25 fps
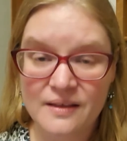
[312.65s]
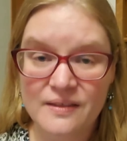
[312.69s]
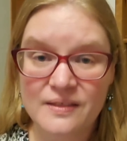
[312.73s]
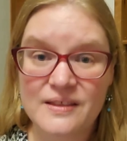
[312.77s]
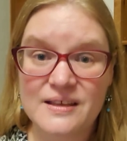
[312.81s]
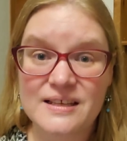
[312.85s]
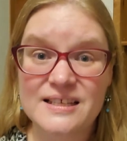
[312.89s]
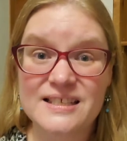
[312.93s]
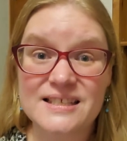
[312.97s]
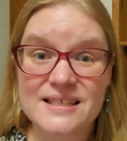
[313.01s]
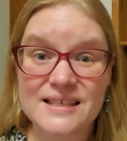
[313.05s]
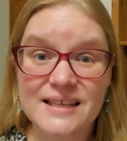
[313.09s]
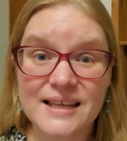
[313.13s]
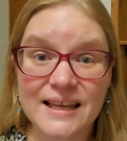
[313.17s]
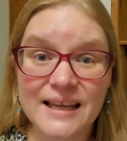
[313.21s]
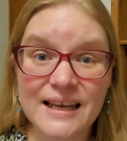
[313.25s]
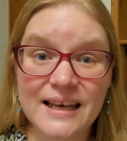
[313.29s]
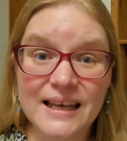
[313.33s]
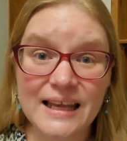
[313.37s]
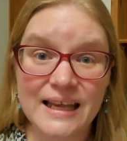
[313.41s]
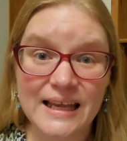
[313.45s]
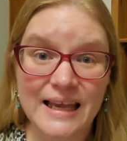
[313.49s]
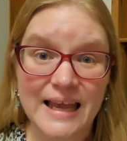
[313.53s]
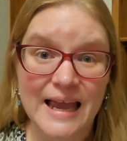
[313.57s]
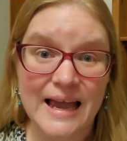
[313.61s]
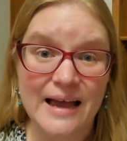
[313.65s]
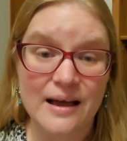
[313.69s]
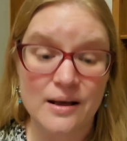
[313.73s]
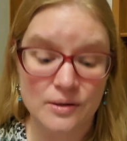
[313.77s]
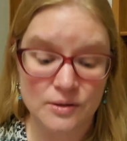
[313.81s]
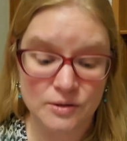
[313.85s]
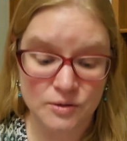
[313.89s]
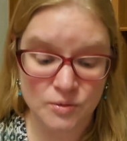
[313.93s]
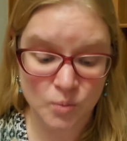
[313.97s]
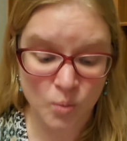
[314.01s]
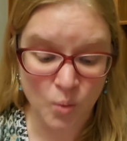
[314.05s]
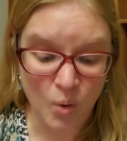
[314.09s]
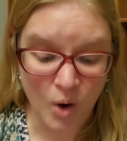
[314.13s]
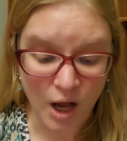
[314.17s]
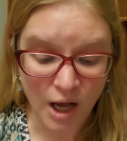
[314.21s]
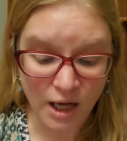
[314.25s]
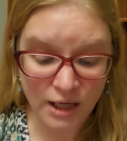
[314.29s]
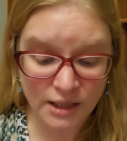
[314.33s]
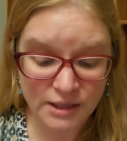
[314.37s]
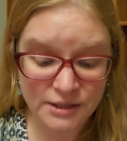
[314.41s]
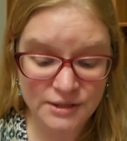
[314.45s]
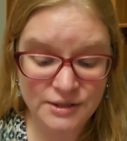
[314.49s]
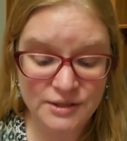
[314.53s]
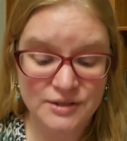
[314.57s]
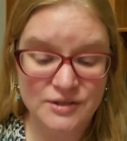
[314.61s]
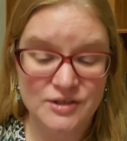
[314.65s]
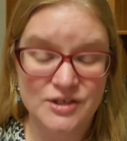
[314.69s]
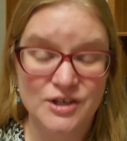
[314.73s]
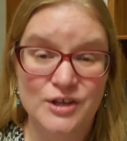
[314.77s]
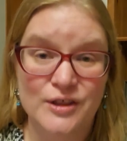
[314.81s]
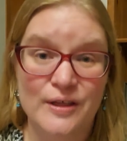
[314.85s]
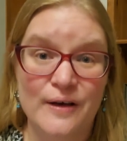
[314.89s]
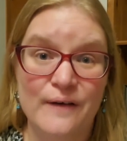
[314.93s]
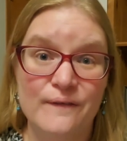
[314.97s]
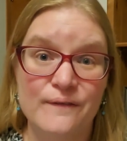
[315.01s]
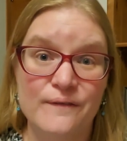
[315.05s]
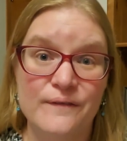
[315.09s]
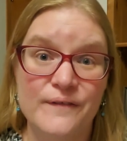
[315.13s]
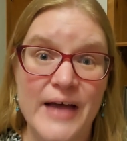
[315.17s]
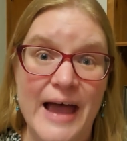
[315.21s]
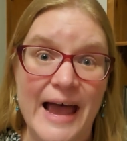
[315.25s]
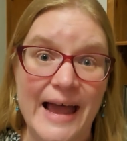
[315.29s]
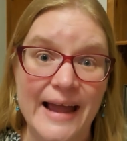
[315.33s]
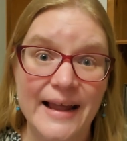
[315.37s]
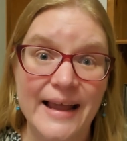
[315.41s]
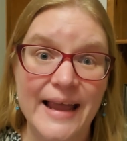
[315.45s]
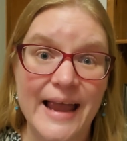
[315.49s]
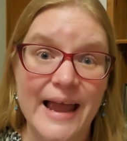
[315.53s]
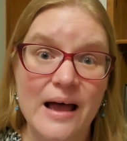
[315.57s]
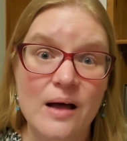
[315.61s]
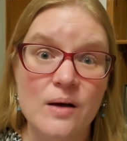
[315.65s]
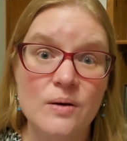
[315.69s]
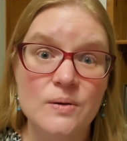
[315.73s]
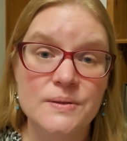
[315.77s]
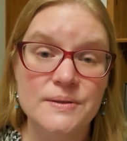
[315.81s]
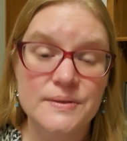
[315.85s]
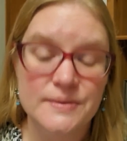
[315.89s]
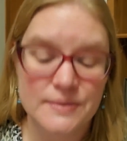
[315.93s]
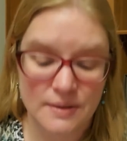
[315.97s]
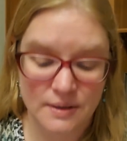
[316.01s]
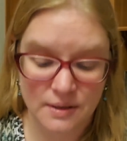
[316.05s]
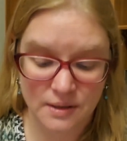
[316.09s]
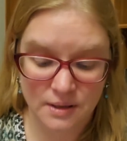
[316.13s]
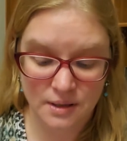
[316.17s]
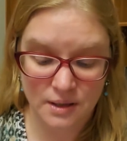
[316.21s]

the skinny cows walked to the fat cows